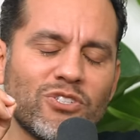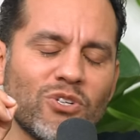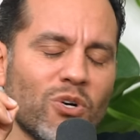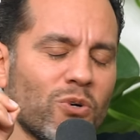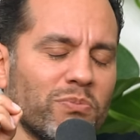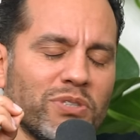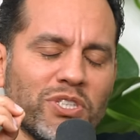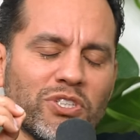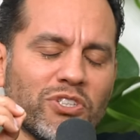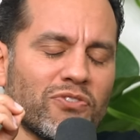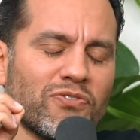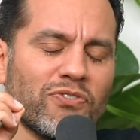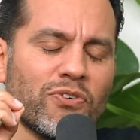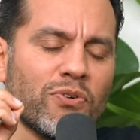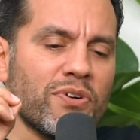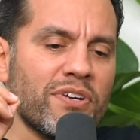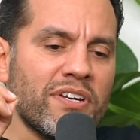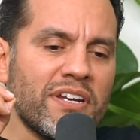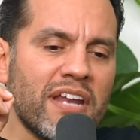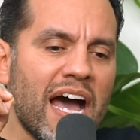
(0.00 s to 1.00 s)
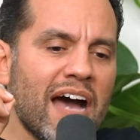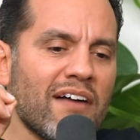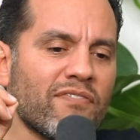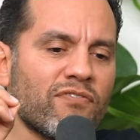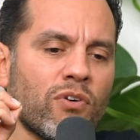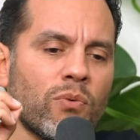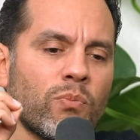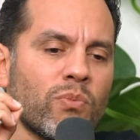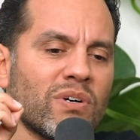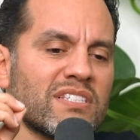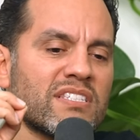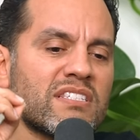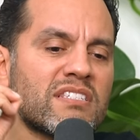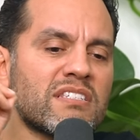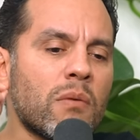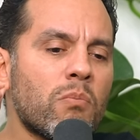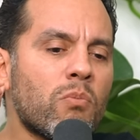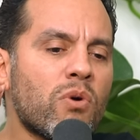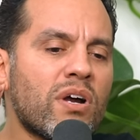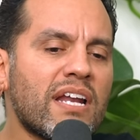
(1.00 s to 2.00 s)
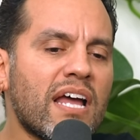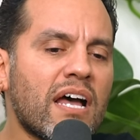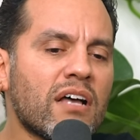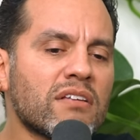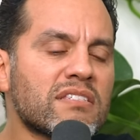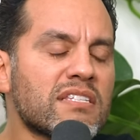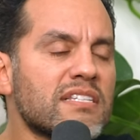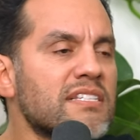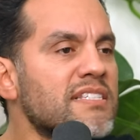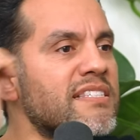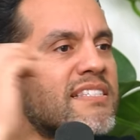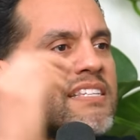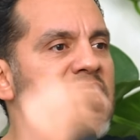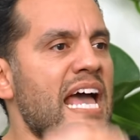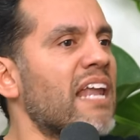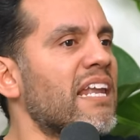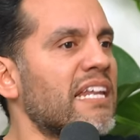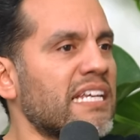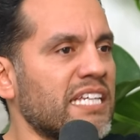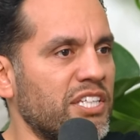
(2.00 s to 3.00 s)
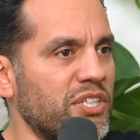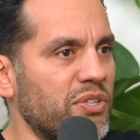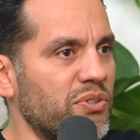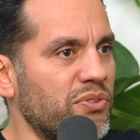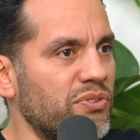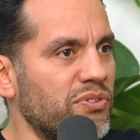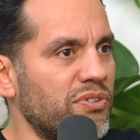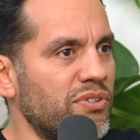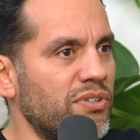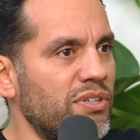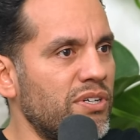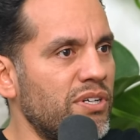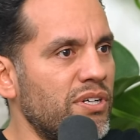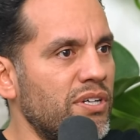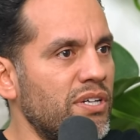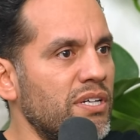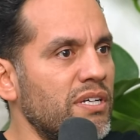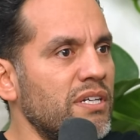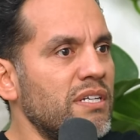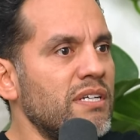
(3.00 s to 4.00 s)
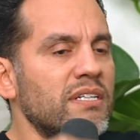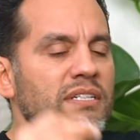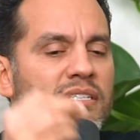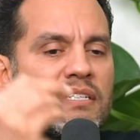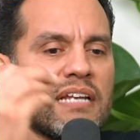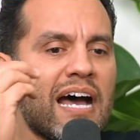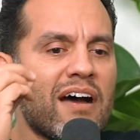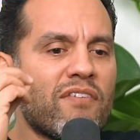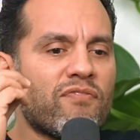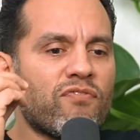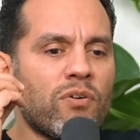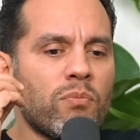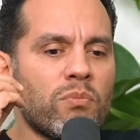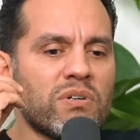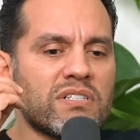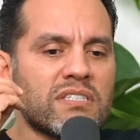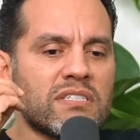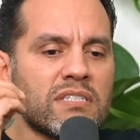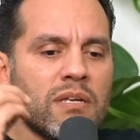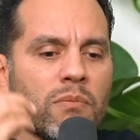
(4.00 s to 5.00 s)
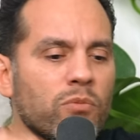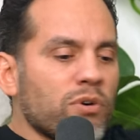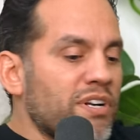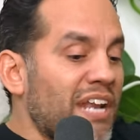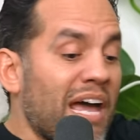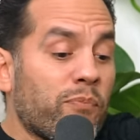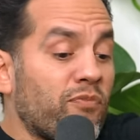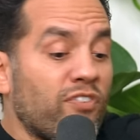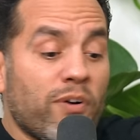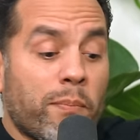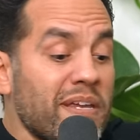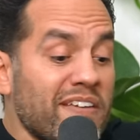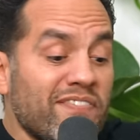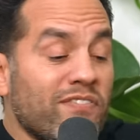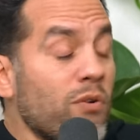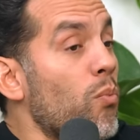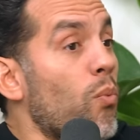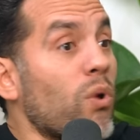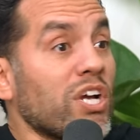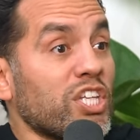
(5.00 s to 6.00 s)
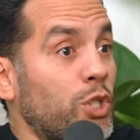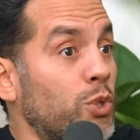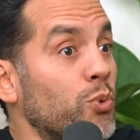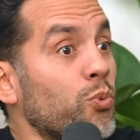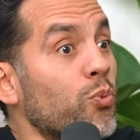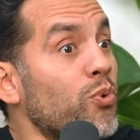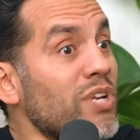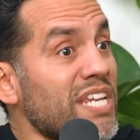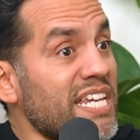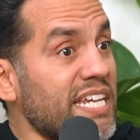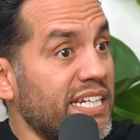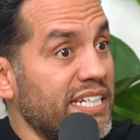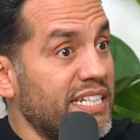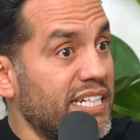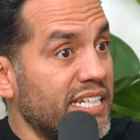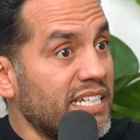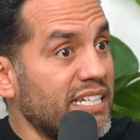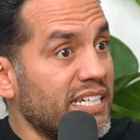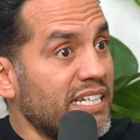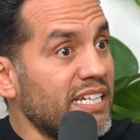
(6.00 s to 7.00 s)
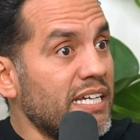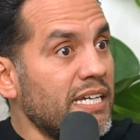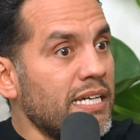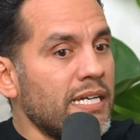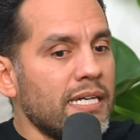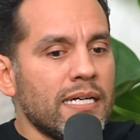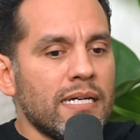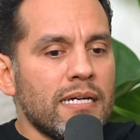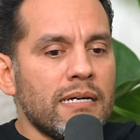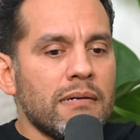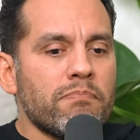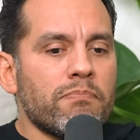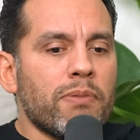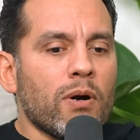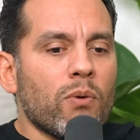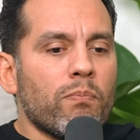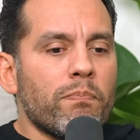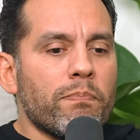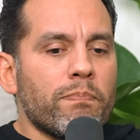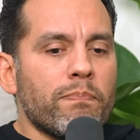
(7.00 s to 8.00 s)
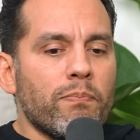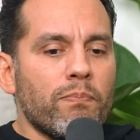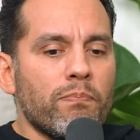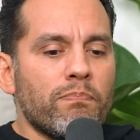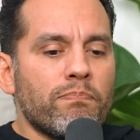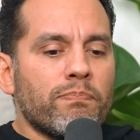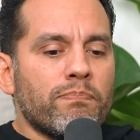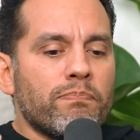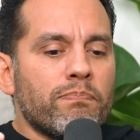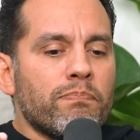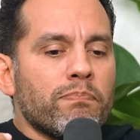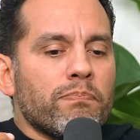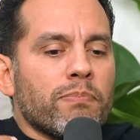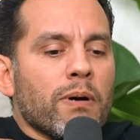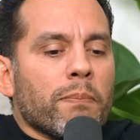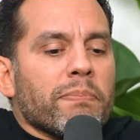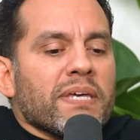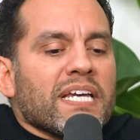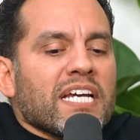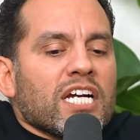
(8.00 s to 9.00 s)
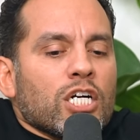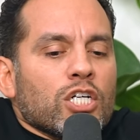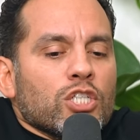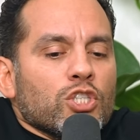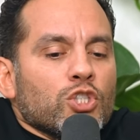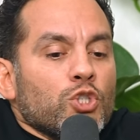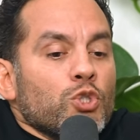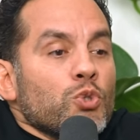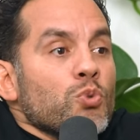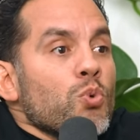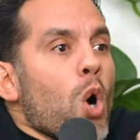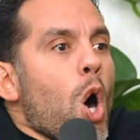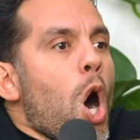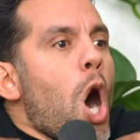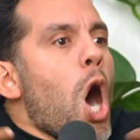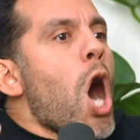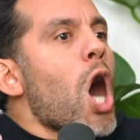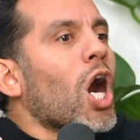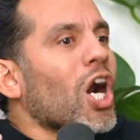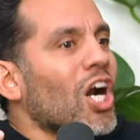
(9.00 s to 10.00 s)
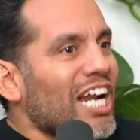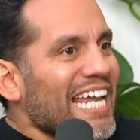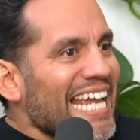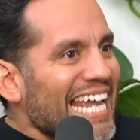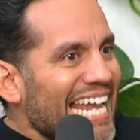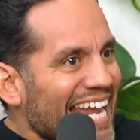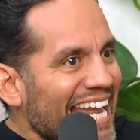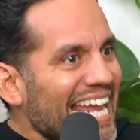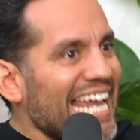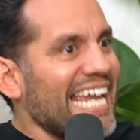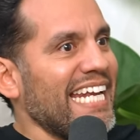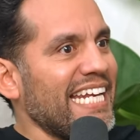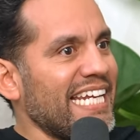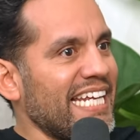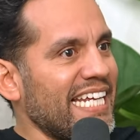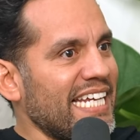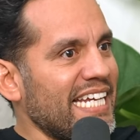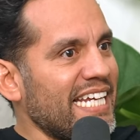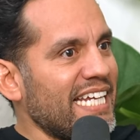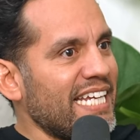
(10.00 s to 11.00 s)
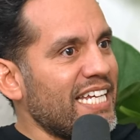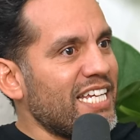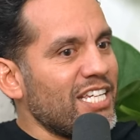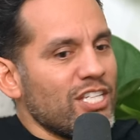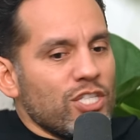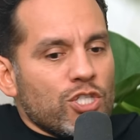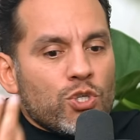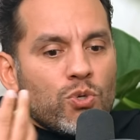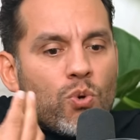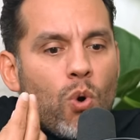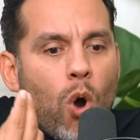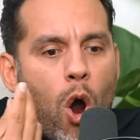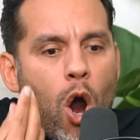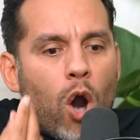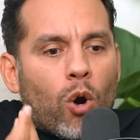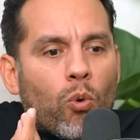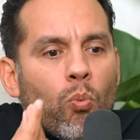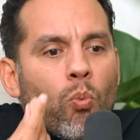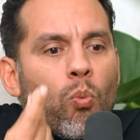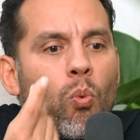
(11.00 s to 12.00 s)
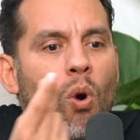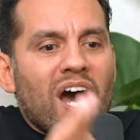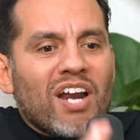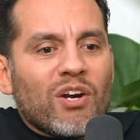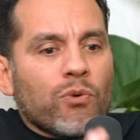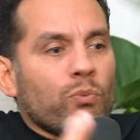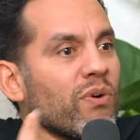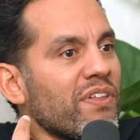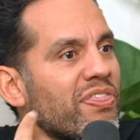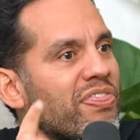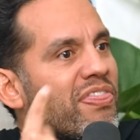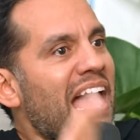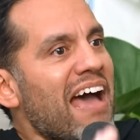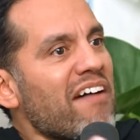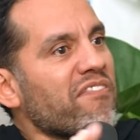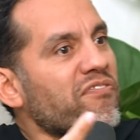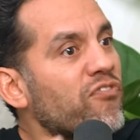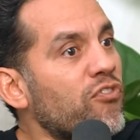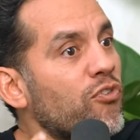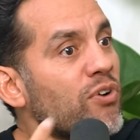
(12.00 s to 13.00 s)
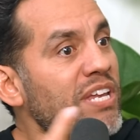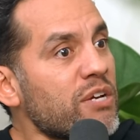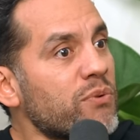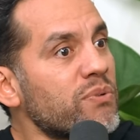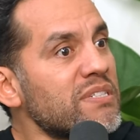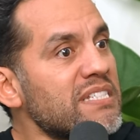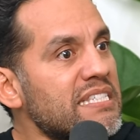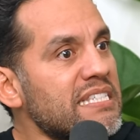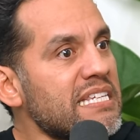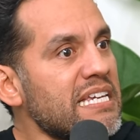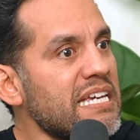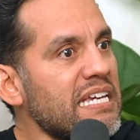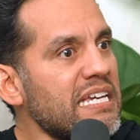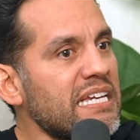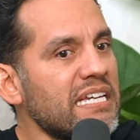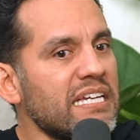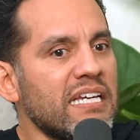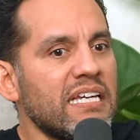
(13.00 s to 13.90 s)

so beautiful not from what someone else is telling you not from what some not from even what you lead mm-hmm. but but because you are it you are one with that frequency